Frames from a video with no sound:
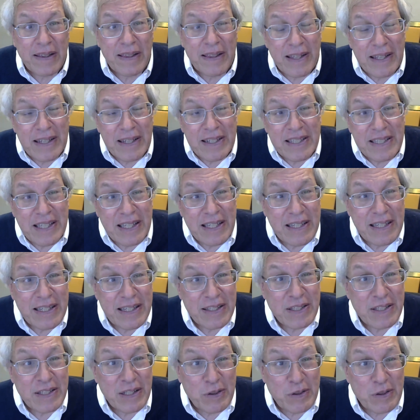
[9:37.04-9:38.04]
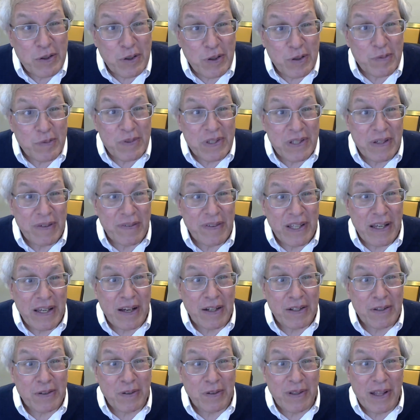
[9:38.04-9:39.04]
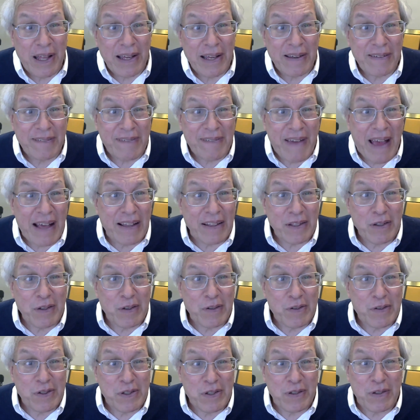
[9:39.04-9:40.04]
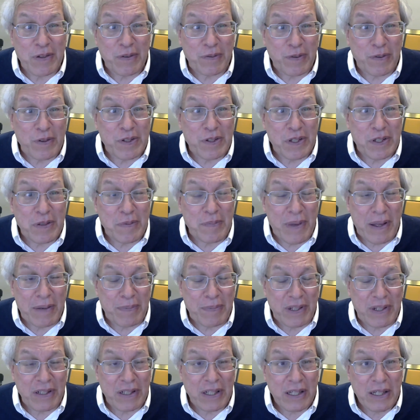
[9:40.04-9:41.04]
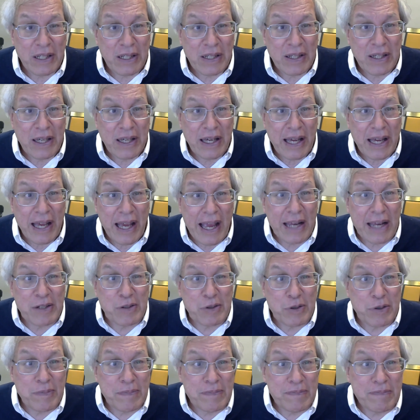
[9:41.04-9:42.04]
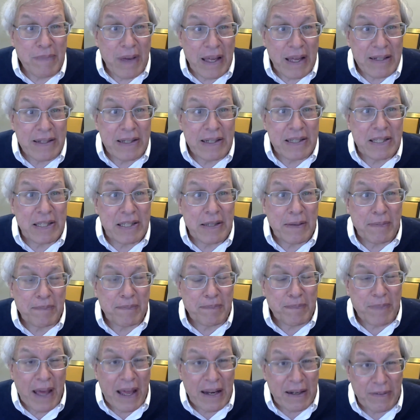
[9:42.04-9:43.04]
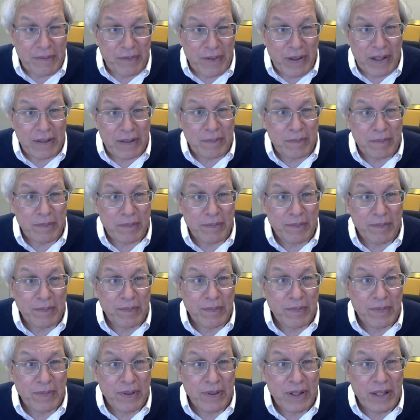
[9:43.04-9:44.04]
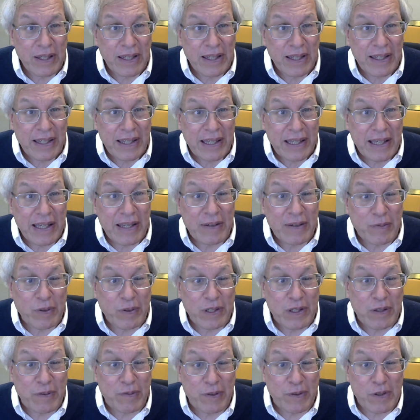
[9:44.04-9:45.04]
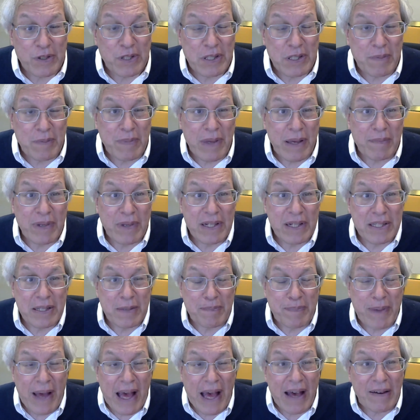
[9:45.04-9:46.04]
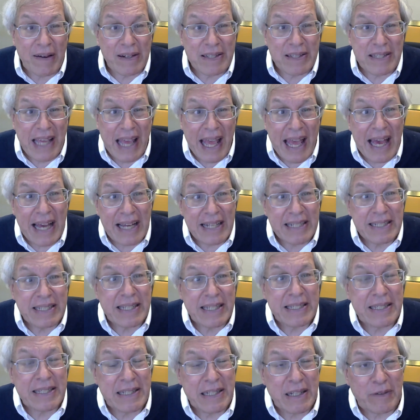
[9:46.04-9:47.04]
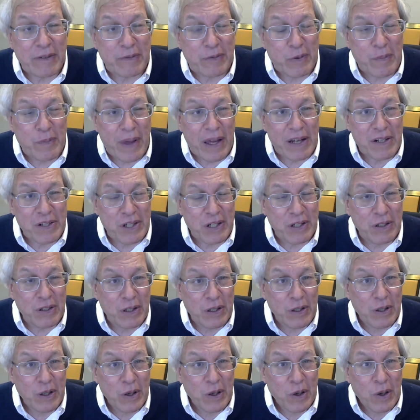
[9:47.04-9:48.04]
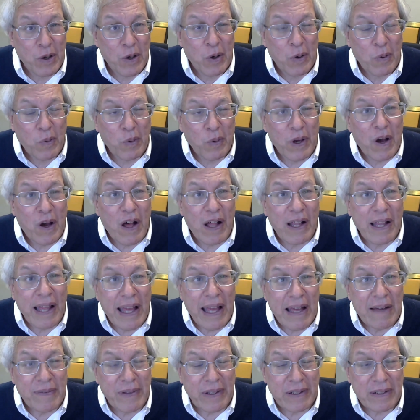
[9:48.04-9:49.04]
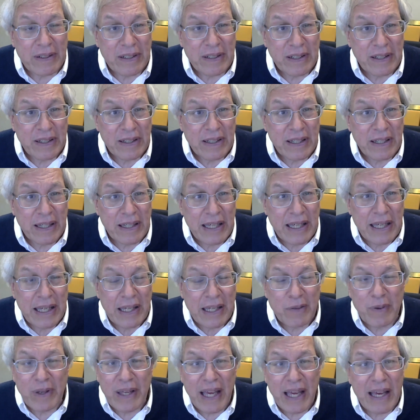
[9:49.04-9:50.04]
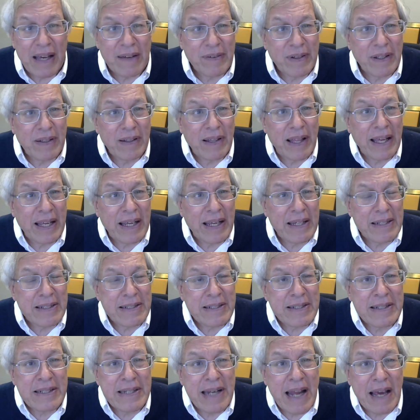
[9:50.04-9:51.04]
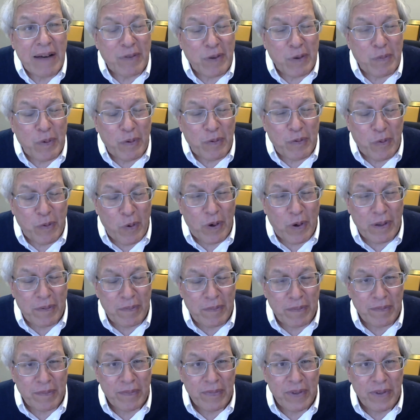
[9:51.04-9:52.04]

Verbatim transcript: this is, in terms of the underlying values of the First Amendment, a tremendous benefit. If what the First Amendment is about is access to information, we all have it. We have it like never before.